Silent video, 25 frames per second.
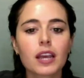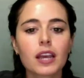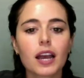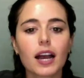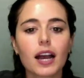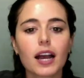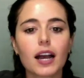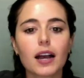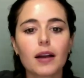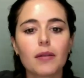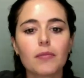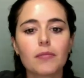
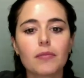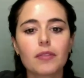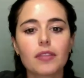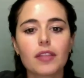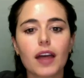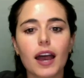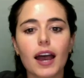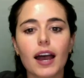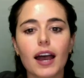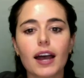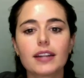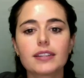
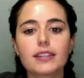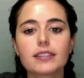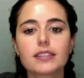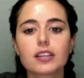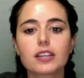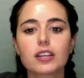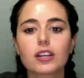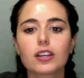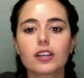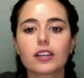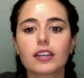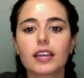that
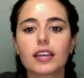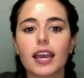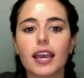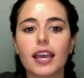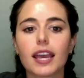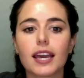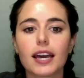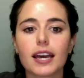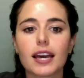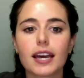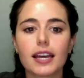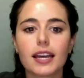
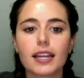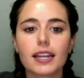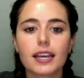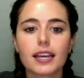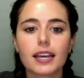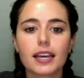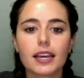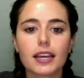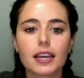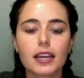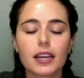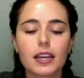can
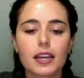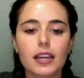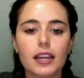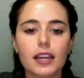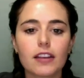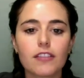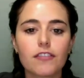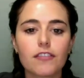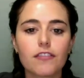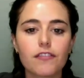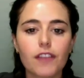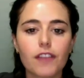
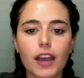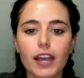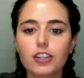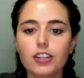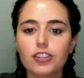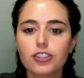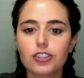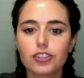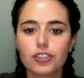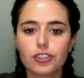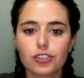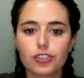
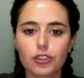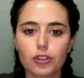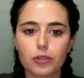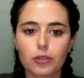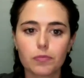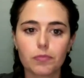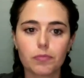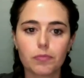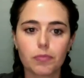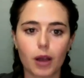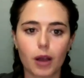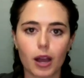infect
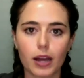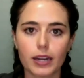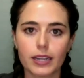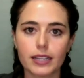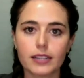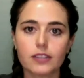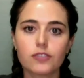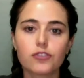your body.